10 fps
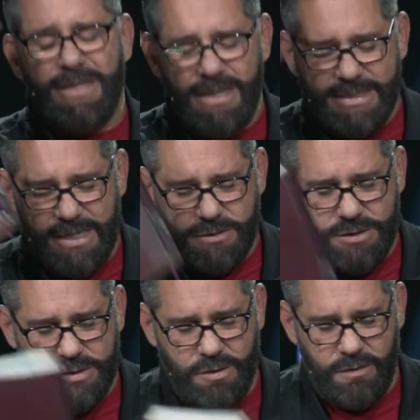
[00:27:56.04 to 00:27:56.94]
He tells the
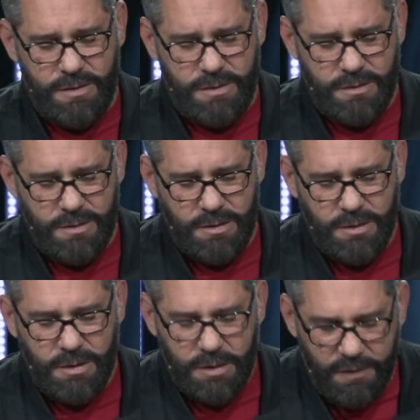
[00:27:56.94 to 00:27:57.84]
truth.
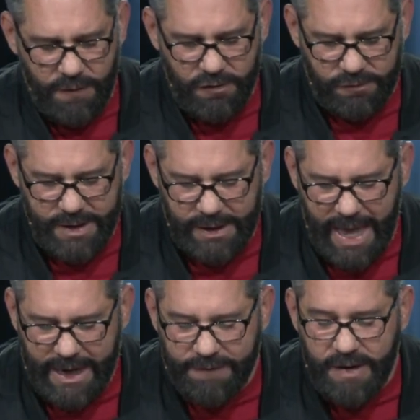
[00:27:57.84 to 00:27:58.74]
Conversely, a
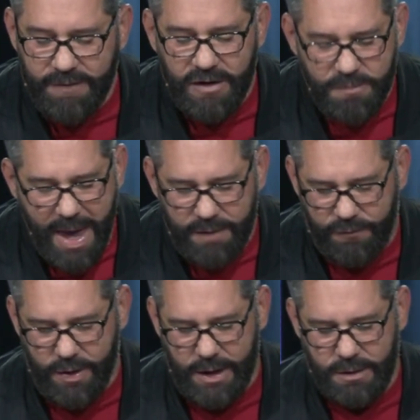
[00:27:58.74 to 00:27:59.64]
lack of giving is bad
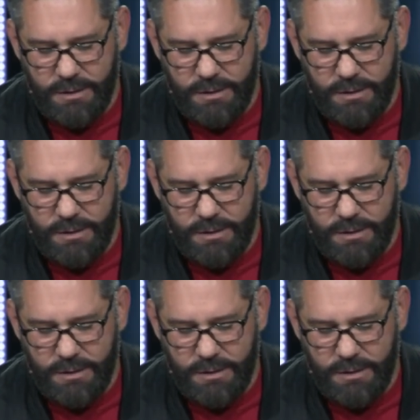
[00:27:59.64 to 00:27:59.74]
for you.